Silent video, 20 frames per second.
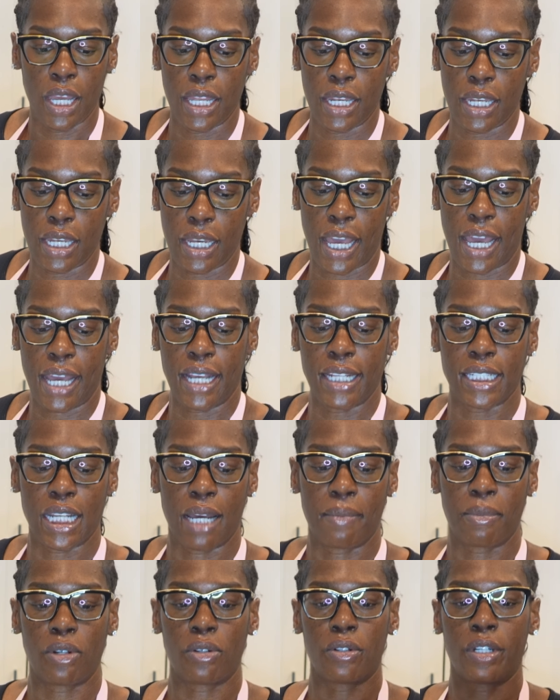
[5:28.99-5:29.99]
Next,
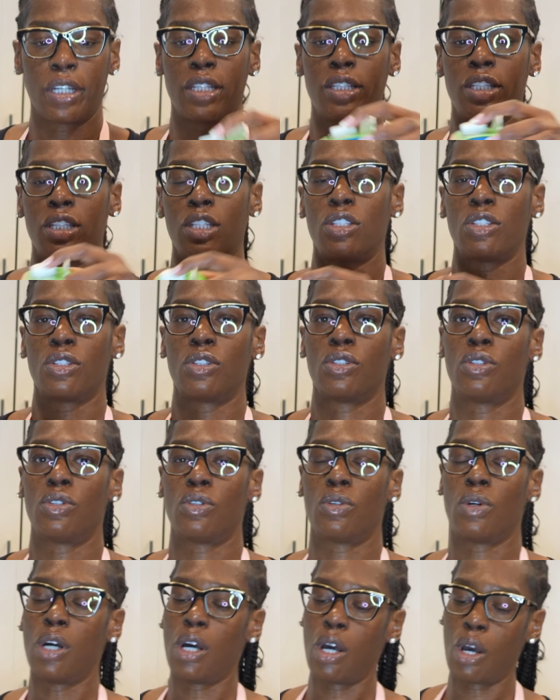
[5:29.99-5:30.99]
I'm going to
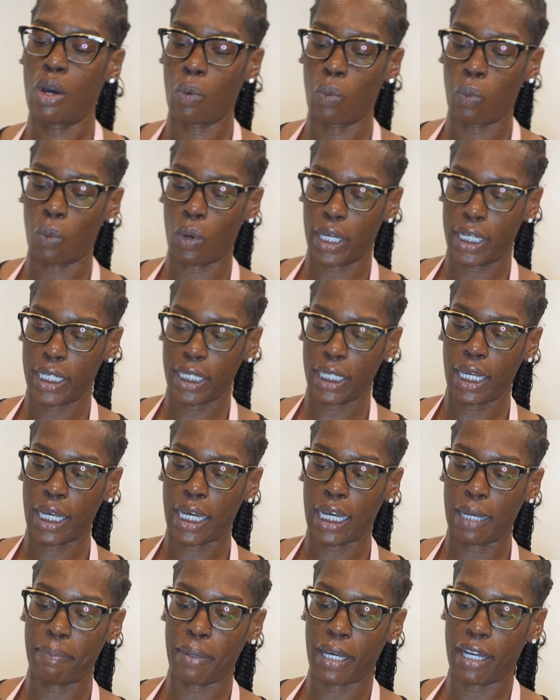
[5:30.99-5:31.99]
do one
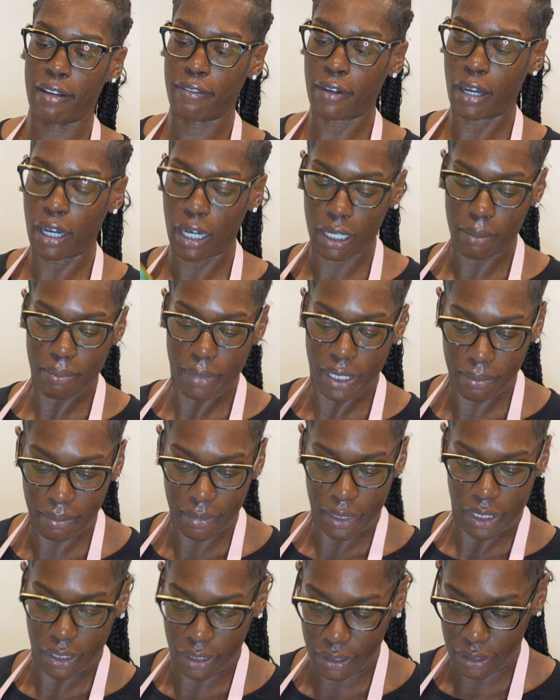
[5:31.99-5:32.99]
cup of almond
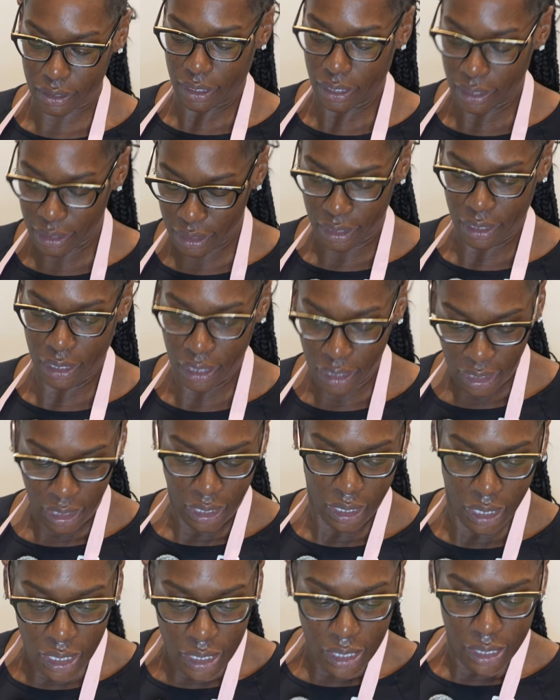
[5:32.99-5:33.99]
milk.
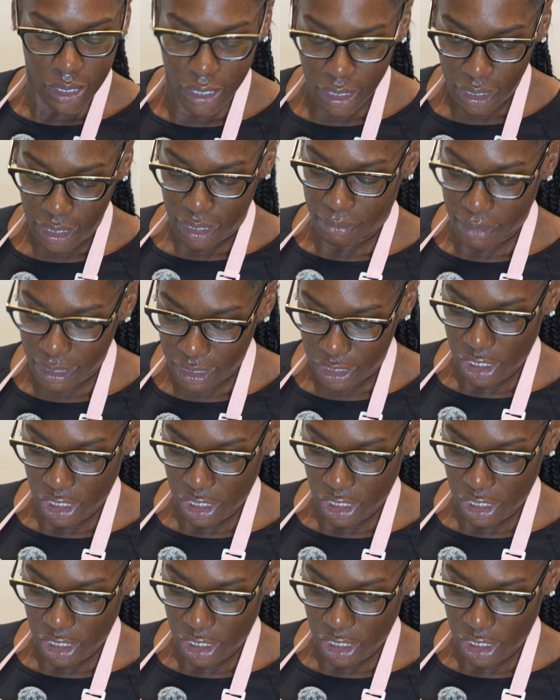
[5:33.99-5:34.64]
So let me